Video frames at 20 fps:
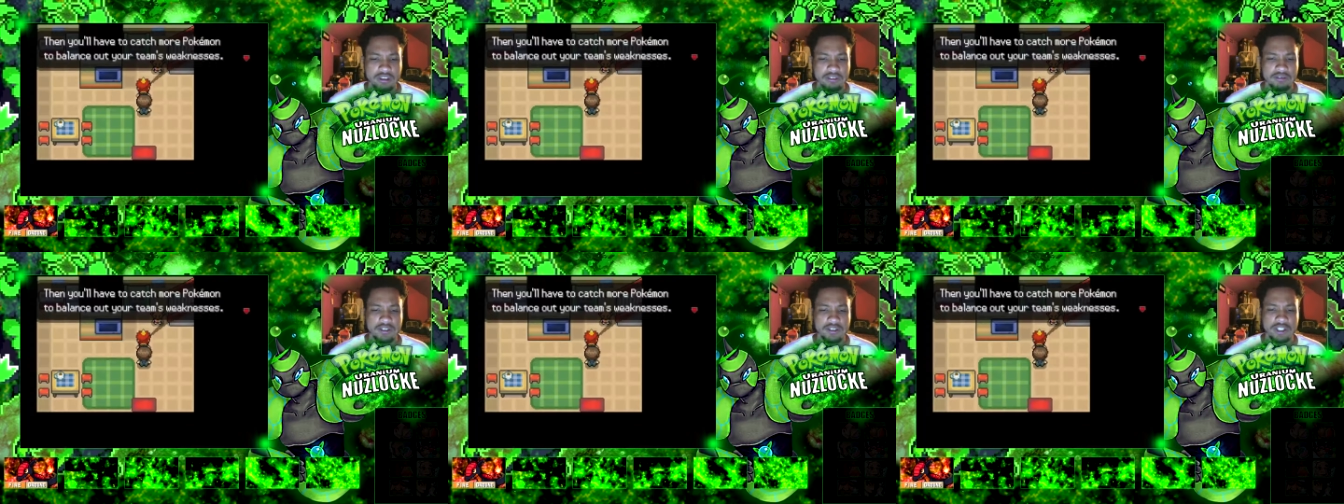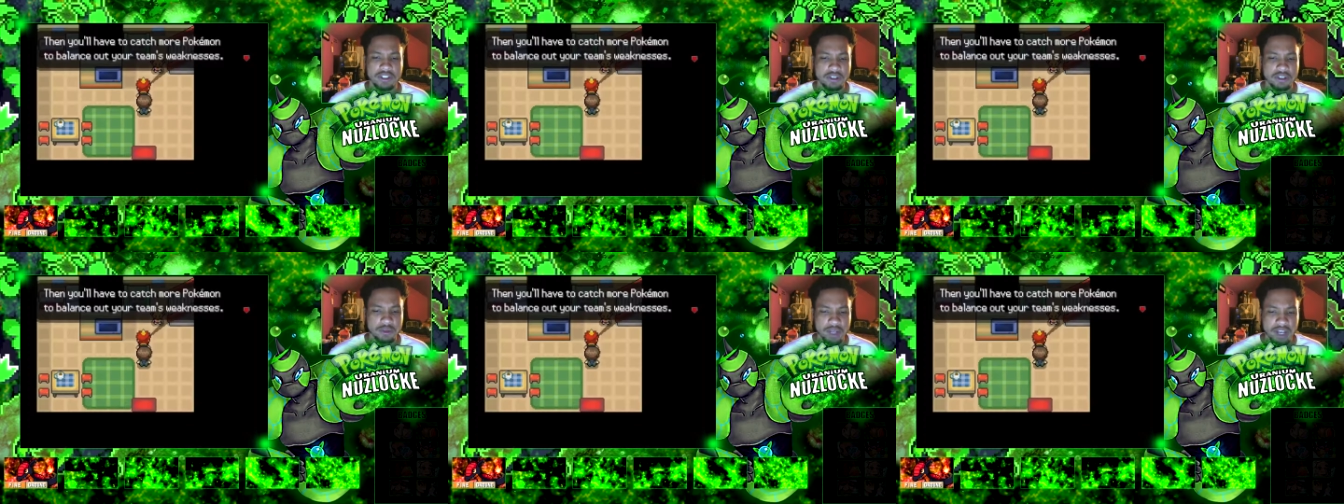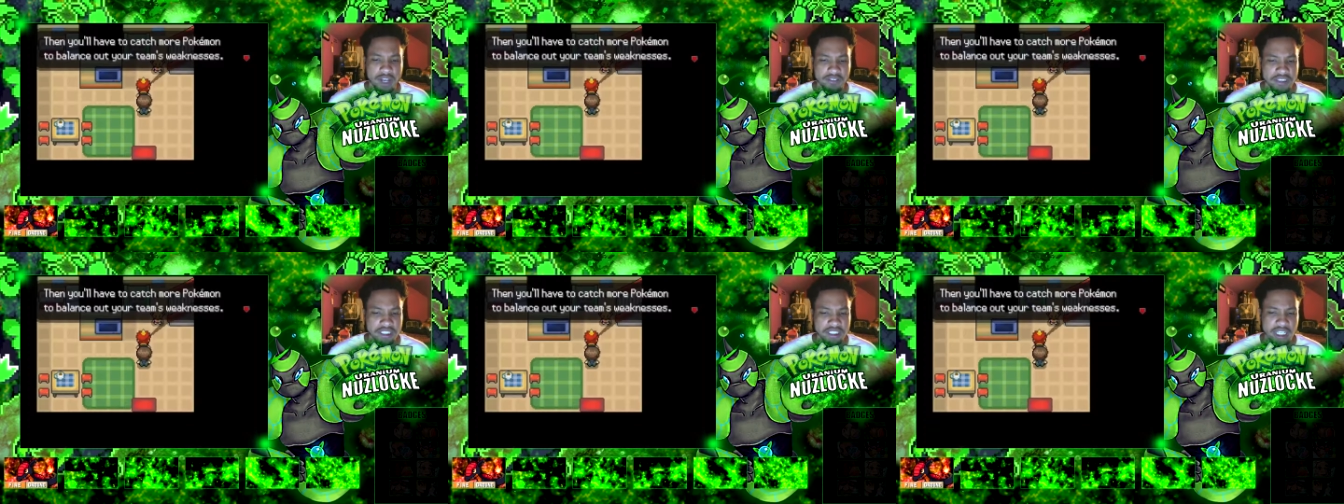Then you'll
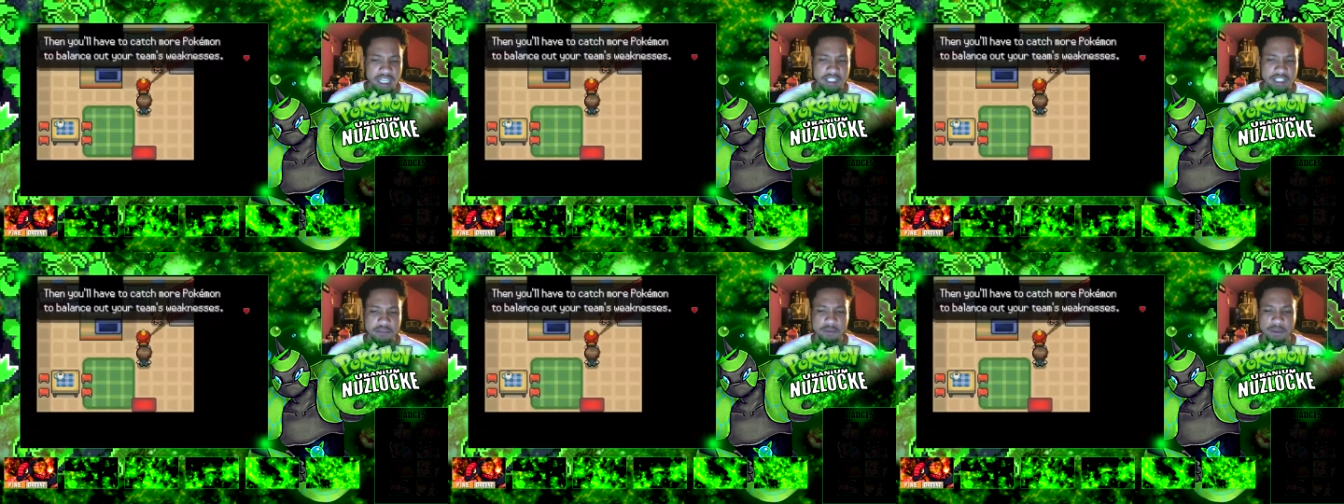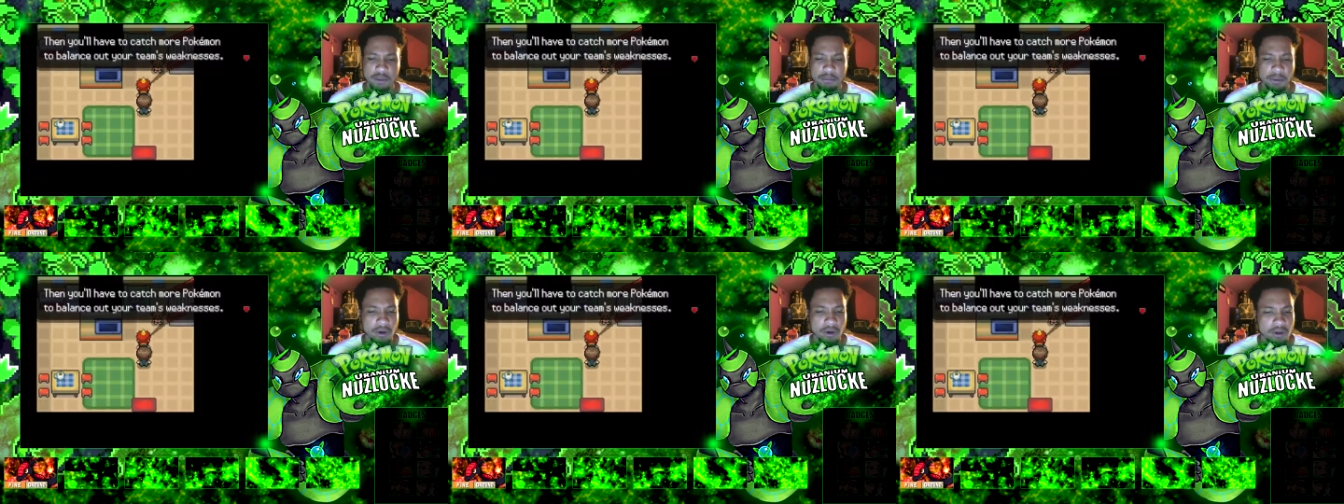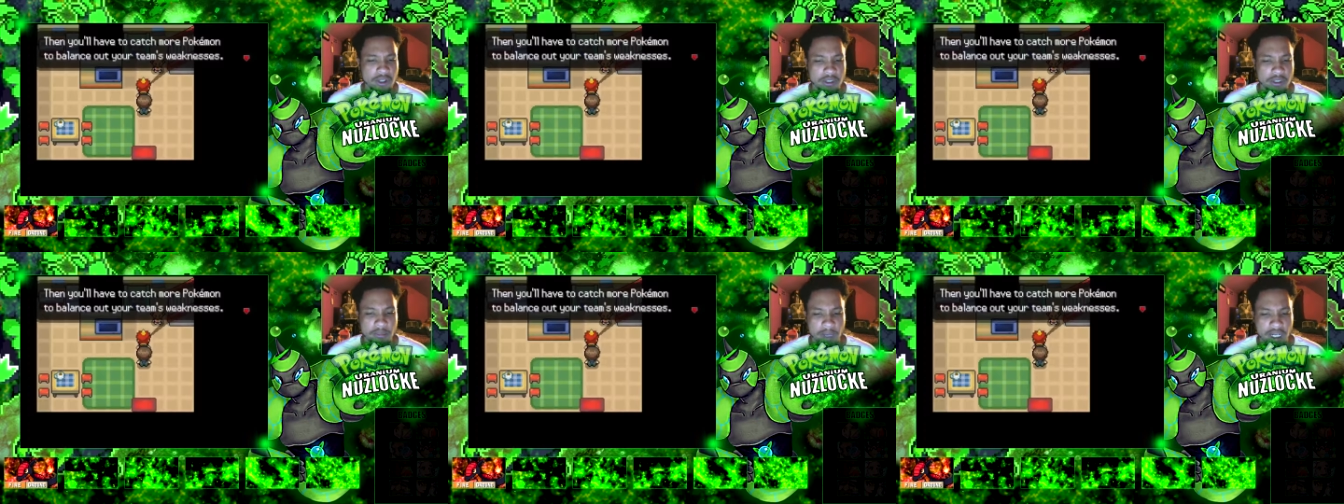have to catch more
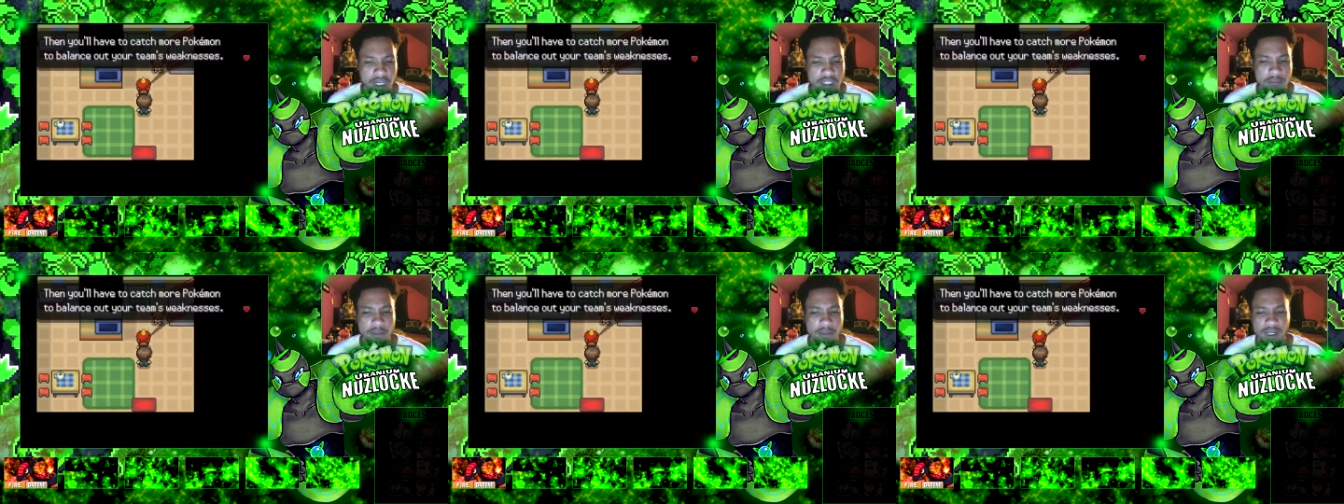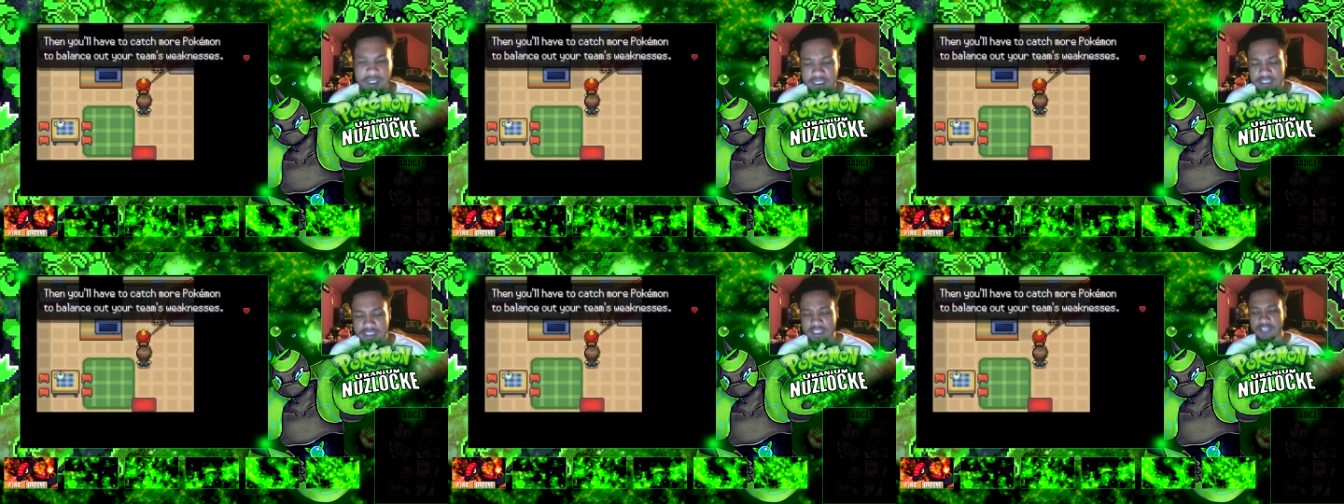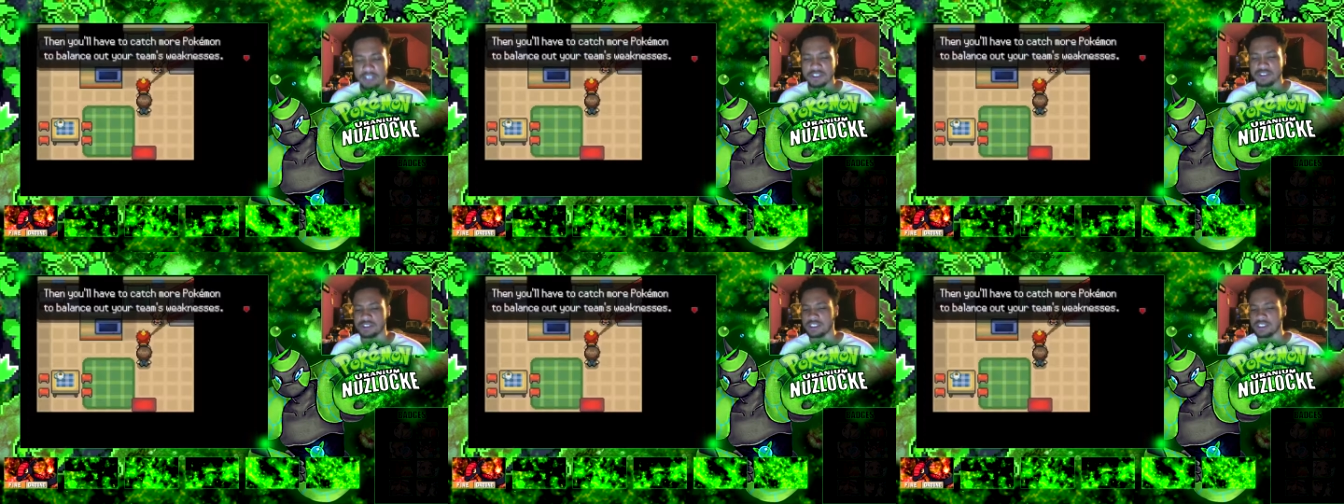Pokemon to balance
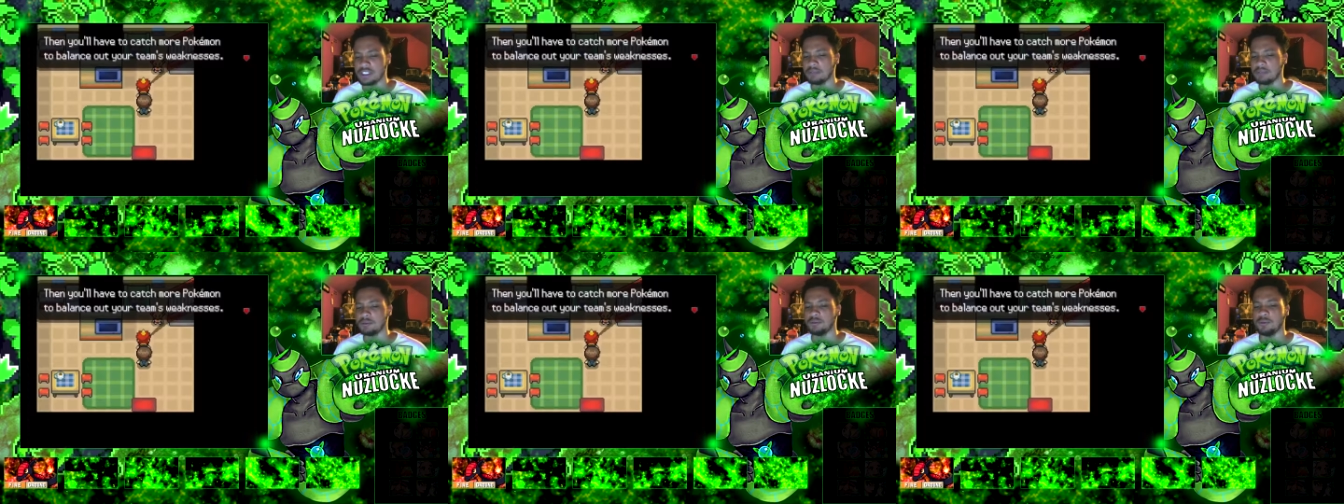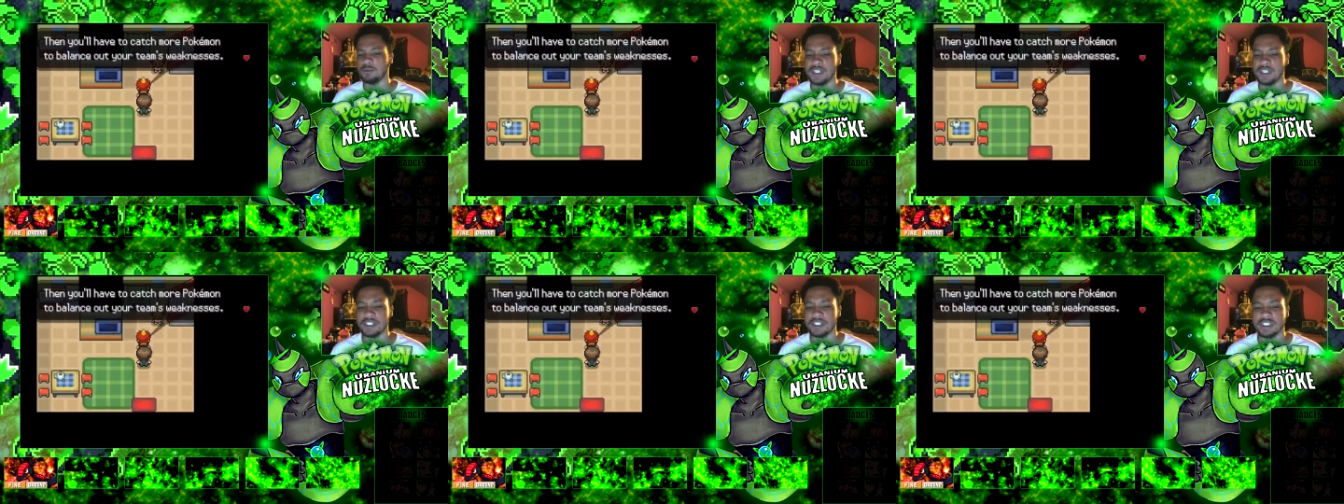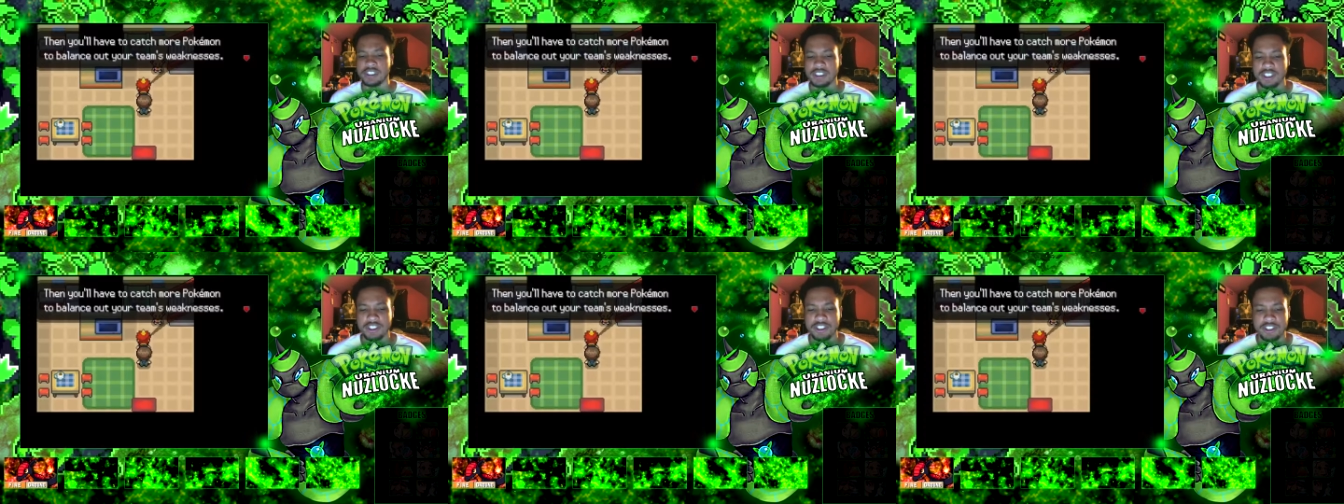out your team's
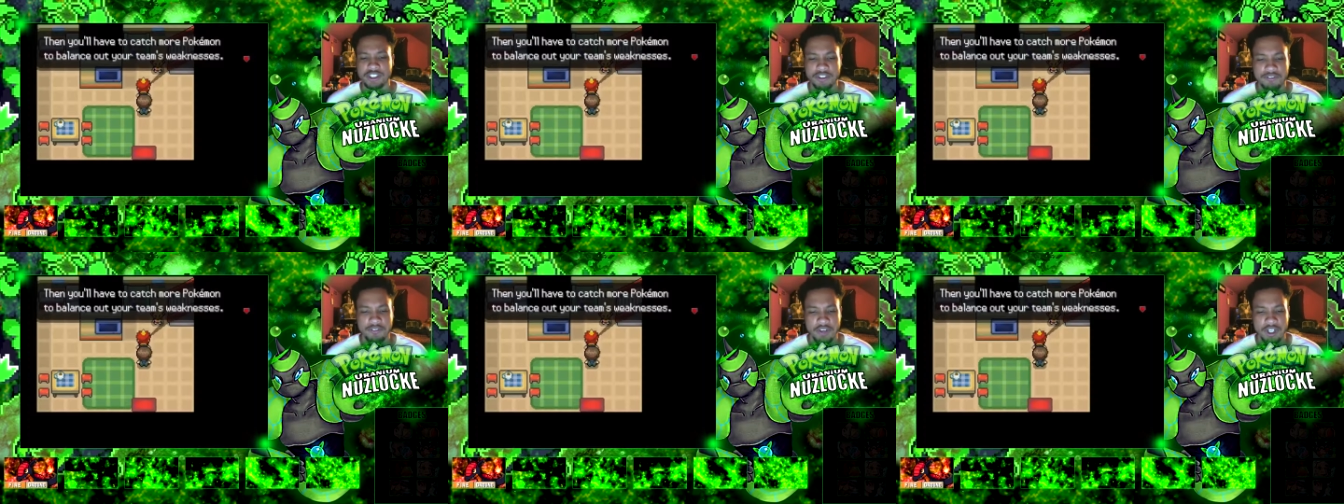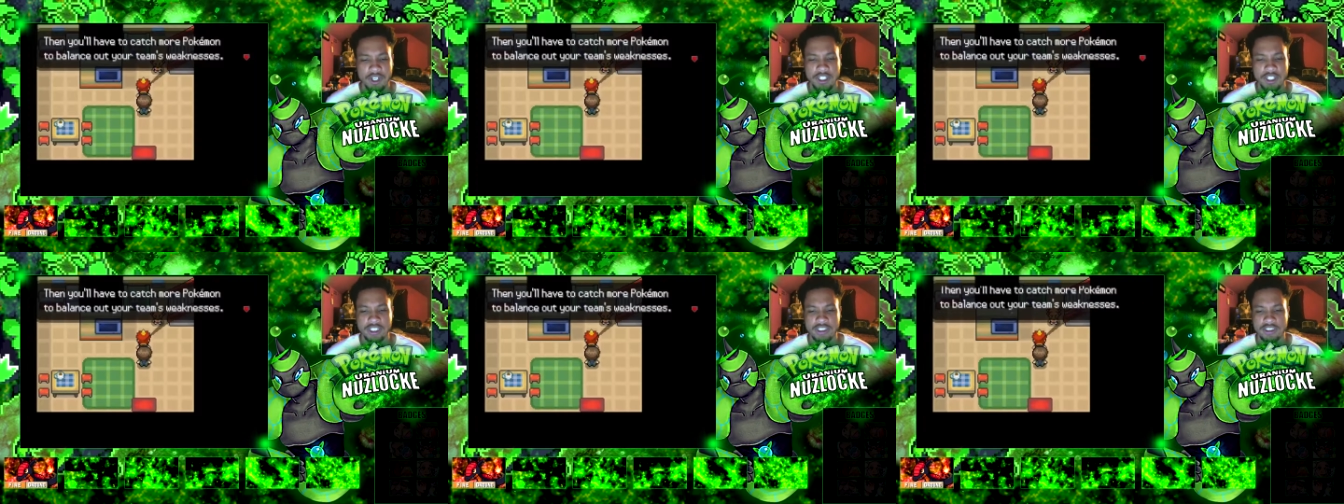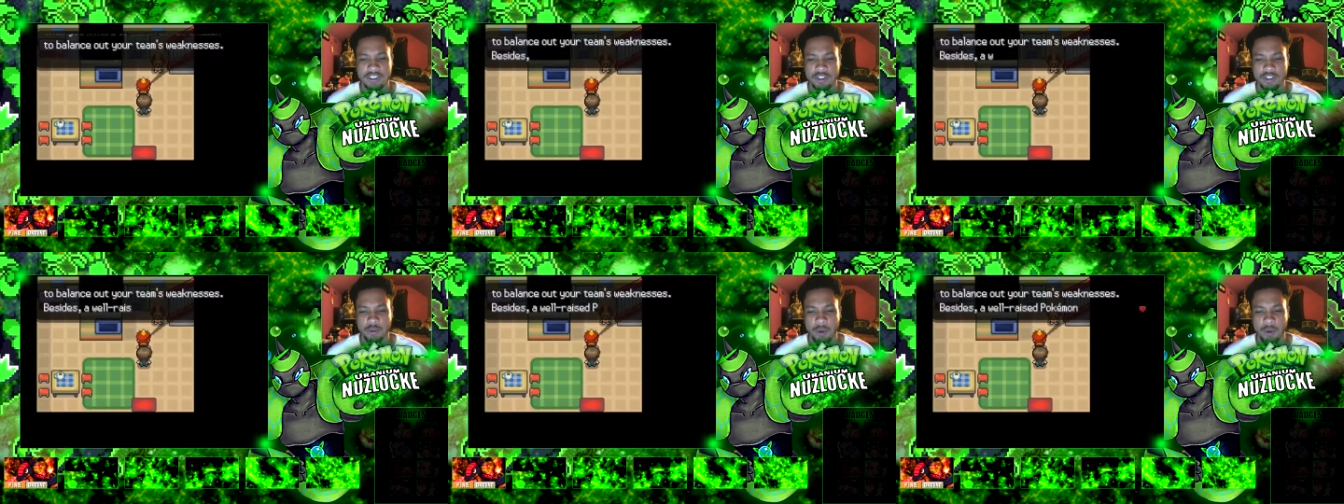weaknesses, you fucking
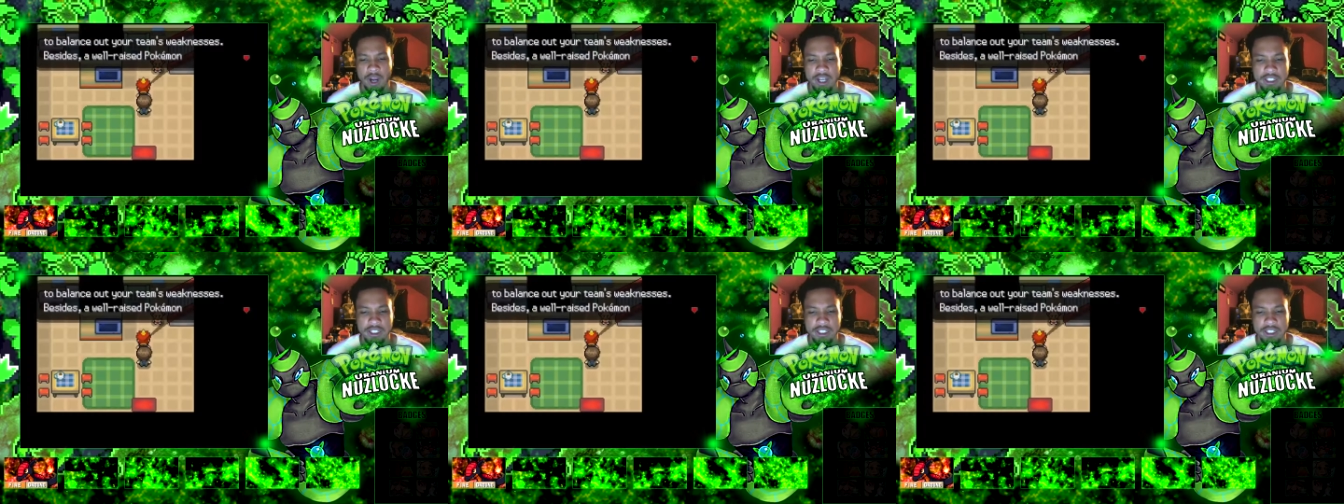twat.